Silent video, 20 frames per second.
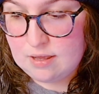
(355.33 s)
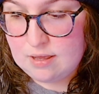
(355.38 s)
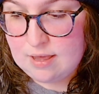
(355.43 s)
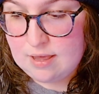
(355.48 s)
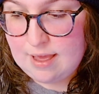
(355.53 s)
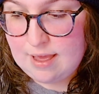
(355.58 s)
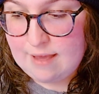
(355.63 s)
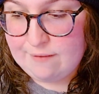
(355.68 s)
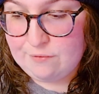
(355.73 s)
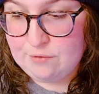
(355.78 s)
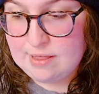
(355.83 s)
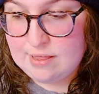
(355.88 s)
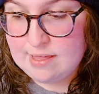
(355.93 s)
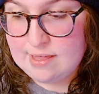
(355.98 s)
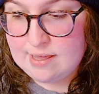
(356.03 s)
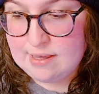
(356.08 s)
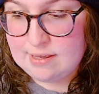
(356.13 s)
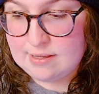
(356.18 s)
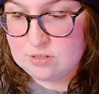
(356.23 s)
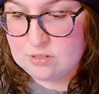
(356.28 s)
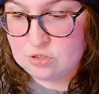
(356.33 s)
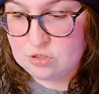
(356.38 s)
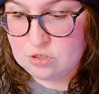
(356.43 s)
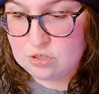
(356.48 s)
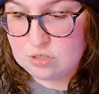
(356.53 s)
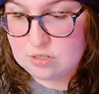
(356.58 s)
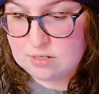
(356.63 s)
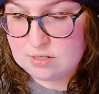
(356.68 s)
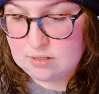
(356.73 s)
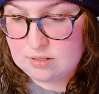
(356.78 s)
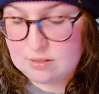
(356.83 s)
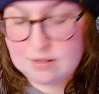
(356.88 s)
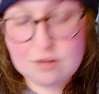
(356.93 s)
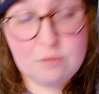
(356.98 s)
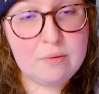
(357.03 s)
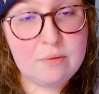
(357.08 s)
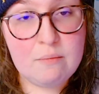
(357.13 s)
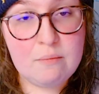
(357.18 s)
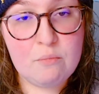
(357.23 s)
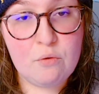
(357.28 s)
everything is just a little
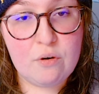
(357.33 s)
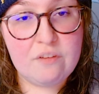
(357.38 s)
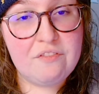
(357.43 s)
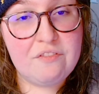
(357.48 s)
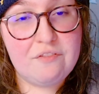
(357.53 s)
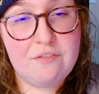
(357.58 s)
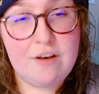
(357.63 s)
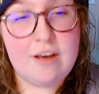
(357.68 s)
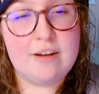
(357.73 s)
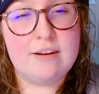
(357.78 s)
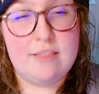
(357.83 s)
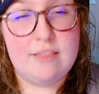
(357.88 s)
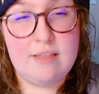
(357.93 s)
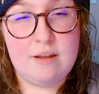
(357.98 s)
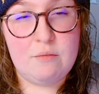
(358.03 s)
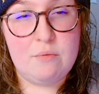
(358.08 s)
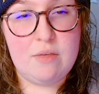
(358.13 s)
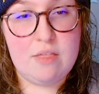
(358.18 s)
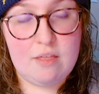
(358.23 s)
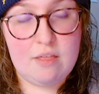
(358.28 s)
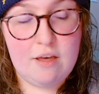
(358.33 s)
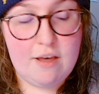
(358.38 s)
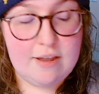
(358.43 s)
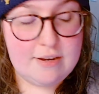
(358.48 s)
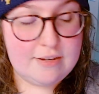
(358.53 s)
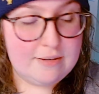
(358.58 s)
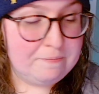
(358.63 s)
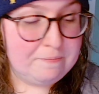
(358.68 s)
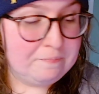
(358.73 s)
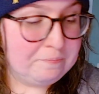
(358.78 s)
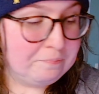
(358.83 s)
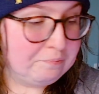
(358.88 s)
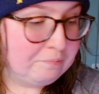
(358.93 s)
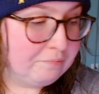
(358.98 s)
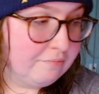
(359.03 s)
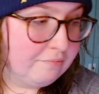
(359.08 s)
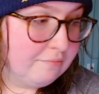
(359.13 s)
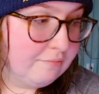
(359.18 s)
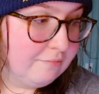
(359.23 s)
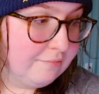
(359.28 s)
bit more fucked than we thought.
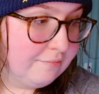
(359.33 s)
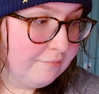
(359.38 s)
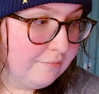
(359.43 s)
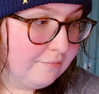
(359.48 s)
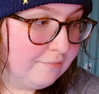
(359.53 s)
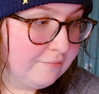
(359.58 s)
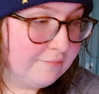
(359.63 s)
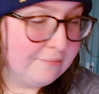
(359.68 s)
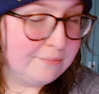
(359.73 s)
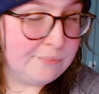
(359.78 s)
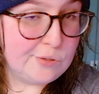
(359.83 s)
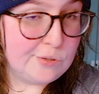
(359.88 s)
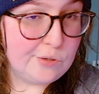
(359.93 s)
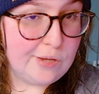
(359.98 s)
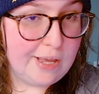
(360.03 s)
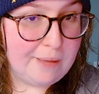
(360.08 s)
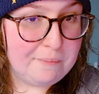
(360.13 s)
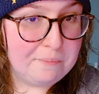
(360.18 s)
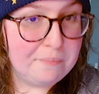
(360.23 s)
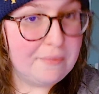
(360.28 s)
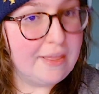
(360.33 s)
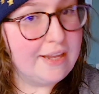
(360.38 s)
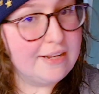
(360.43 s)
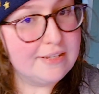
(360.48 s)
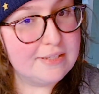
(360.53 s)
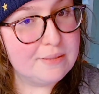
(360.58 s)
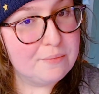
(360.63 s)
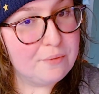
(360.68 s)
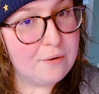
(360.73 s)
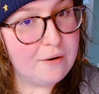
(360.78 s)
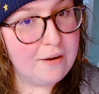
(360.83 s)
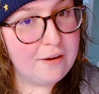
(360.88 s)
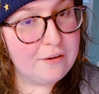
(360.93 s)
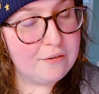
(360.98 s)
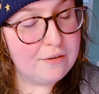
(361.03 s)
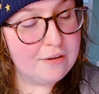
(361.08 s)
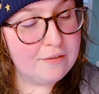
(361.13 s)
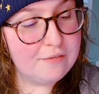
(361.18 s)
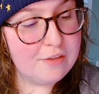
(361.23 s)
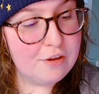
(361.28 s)
So yeah, that is the
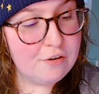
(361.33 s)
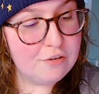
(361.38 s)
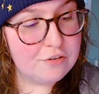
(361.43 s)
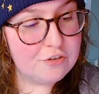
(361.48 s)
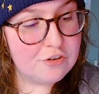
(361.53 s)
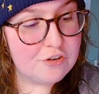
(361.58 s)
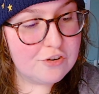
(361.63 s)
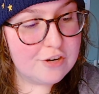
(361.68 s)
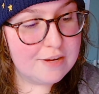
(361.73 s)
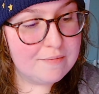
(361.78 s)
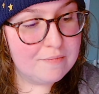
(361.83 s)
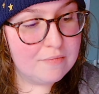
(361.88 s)
Priory of the Archtree.